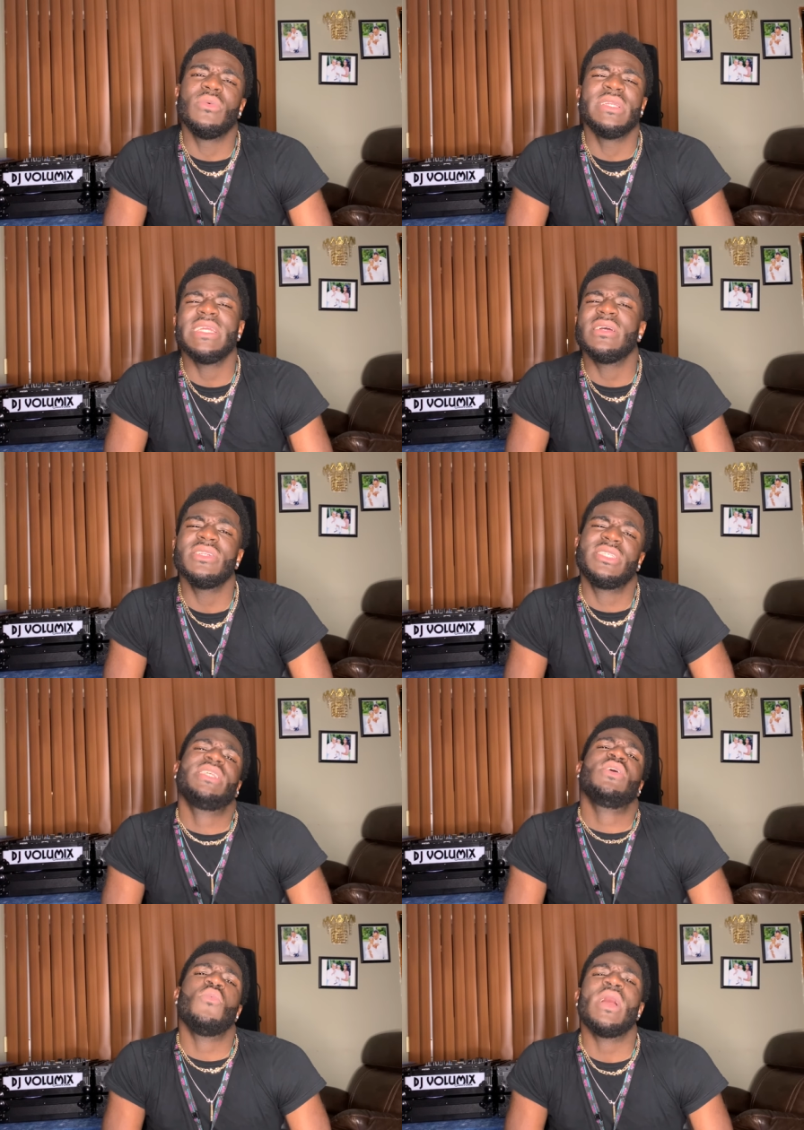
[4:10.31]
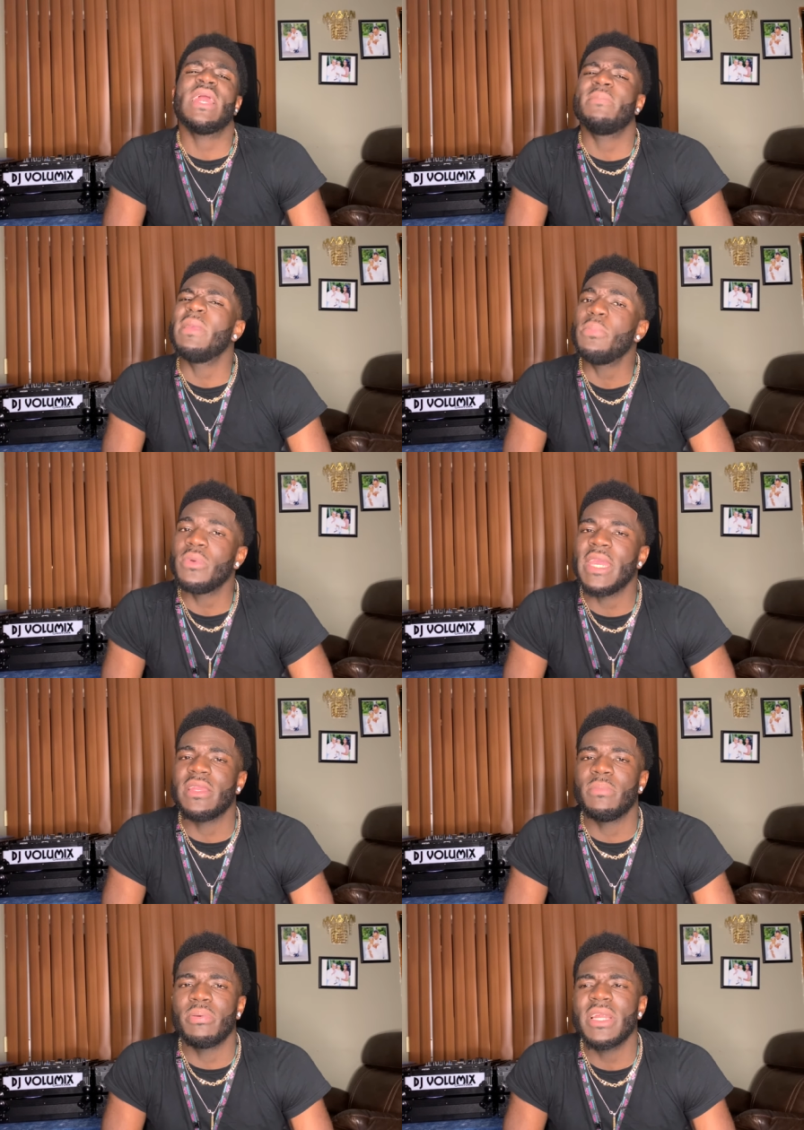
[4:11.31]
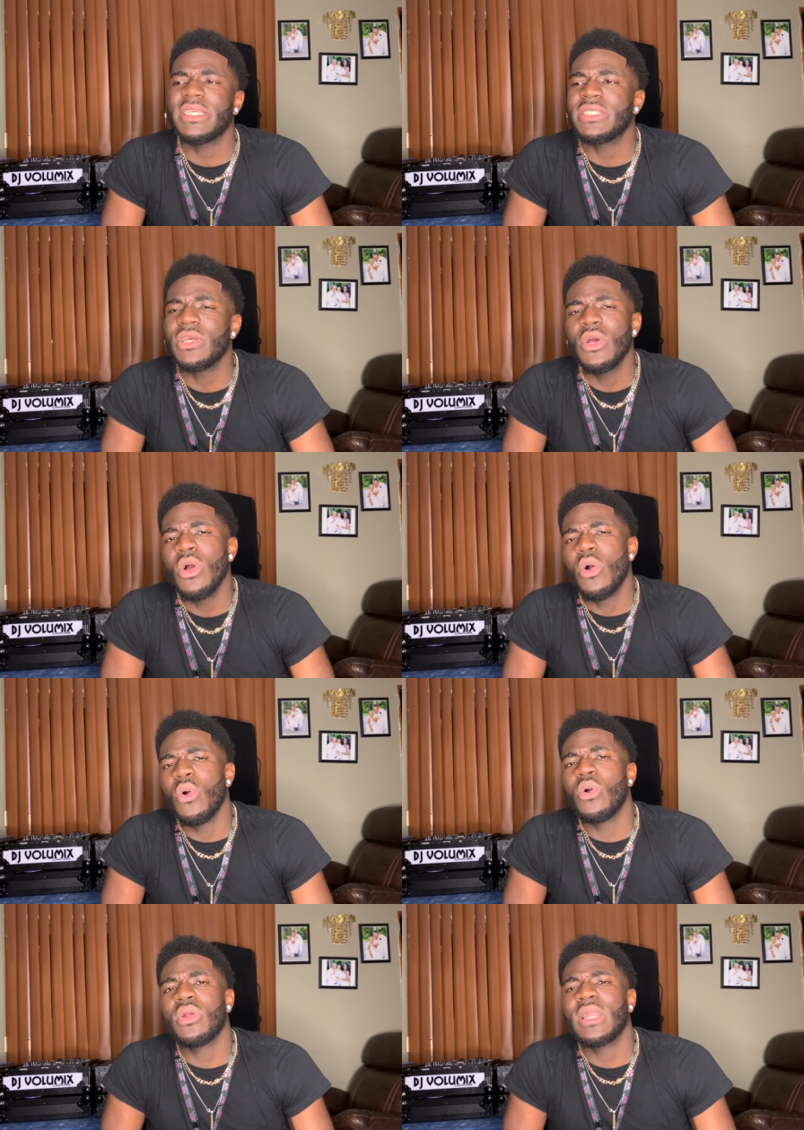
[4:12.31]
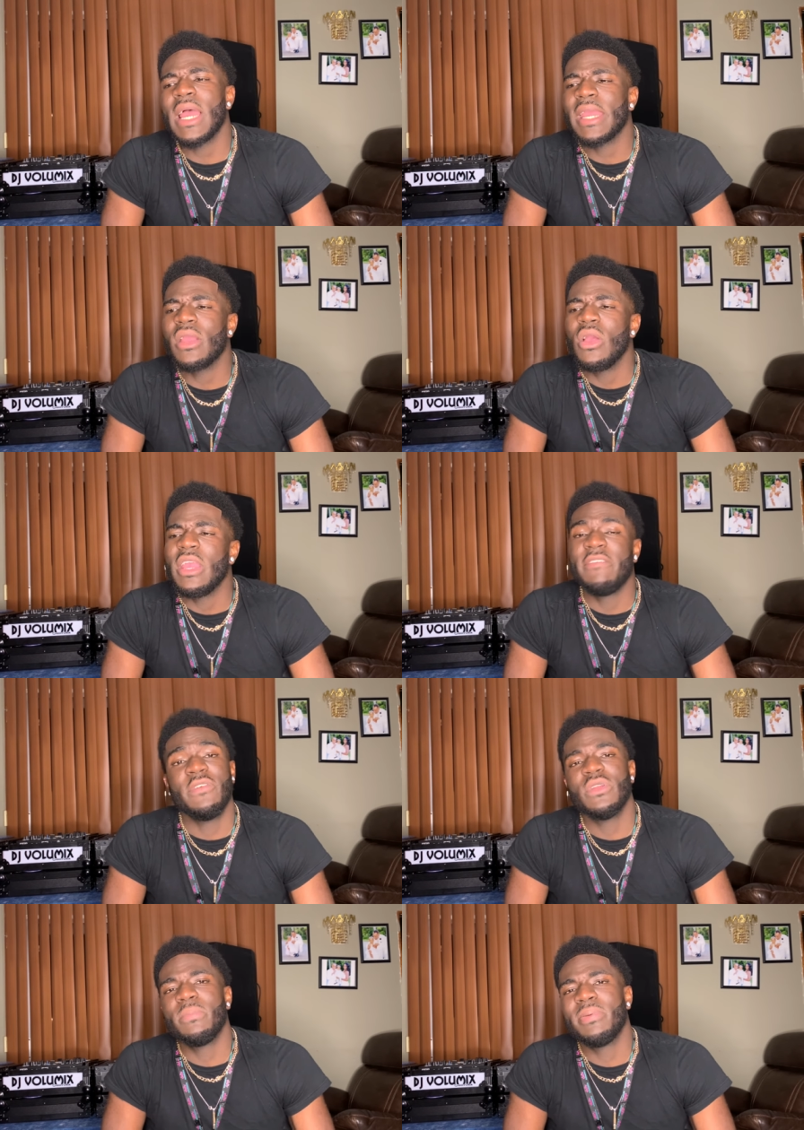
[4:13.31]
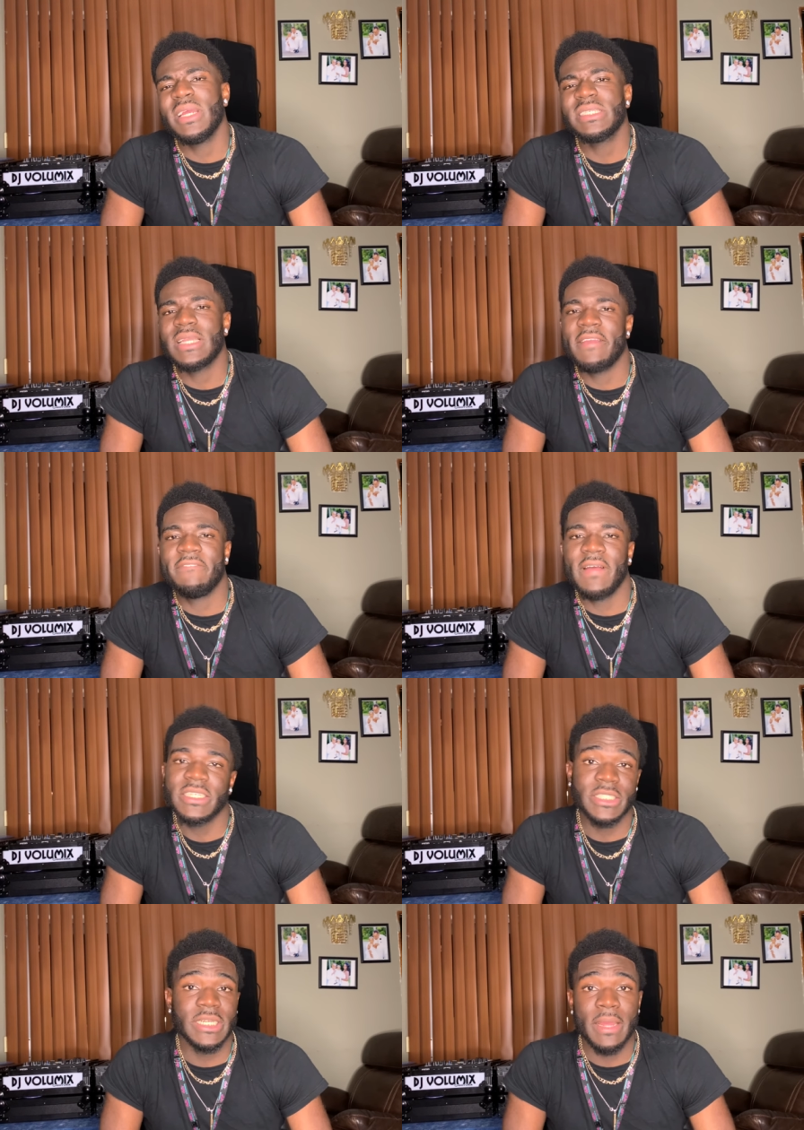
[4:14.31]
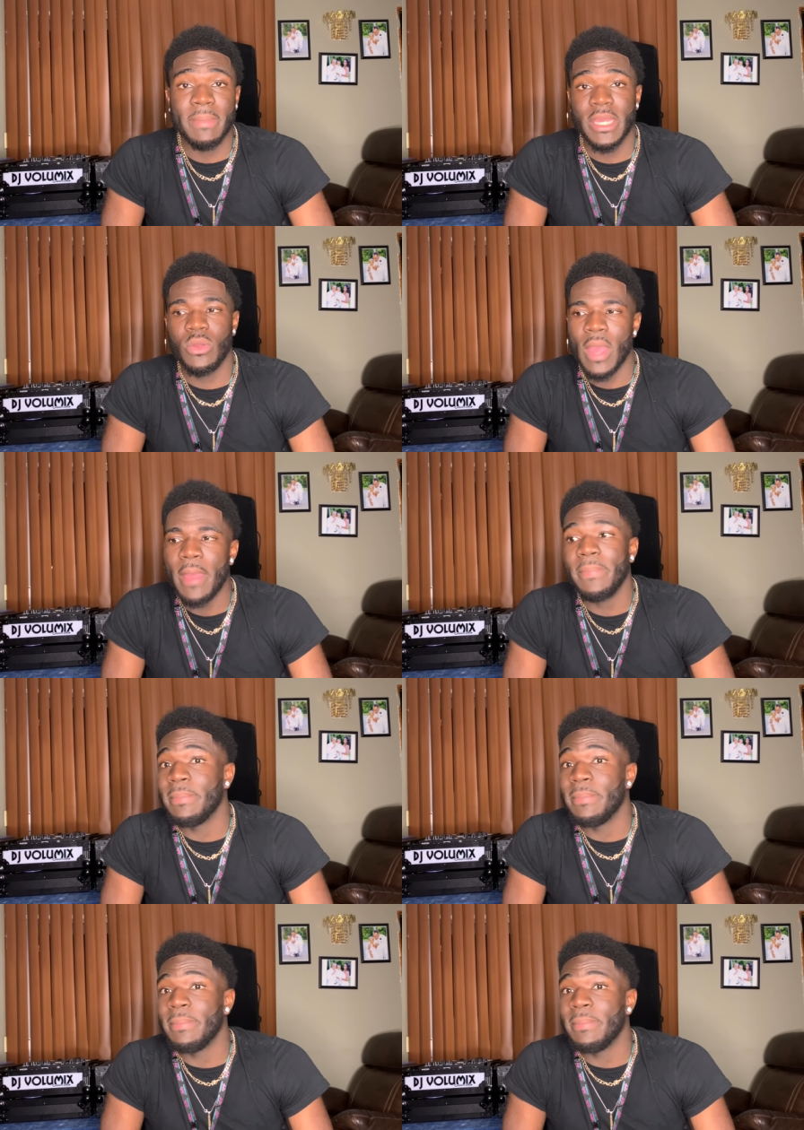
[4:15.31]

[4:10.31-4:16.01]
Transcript: didn't understand why like people get depressed, or like if you're depressed, like find shit that make you happy.